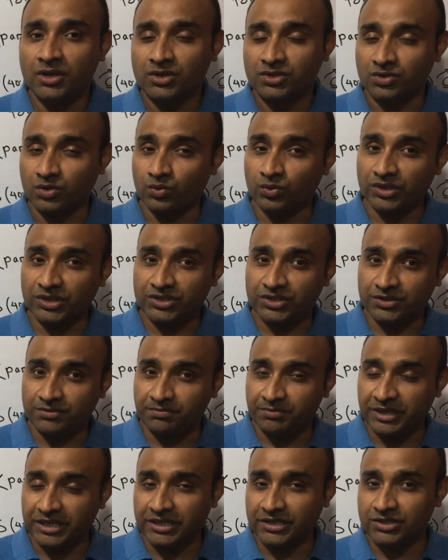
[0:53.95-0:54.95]
so which
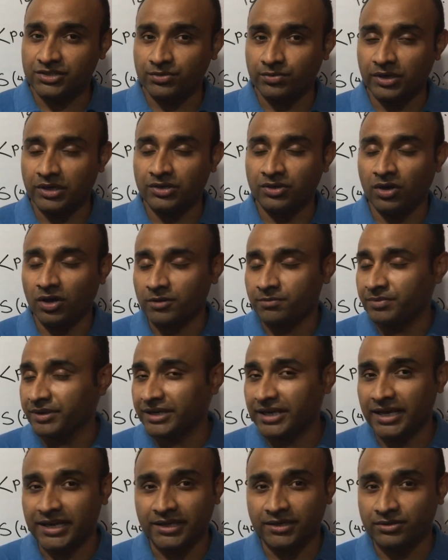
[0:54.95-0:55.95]
means you will not be
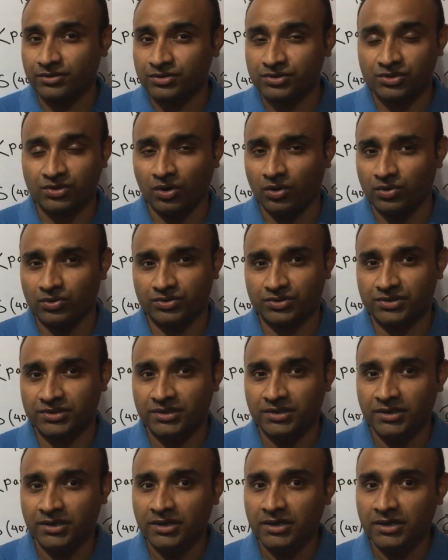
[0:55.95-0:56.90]
getting good scores.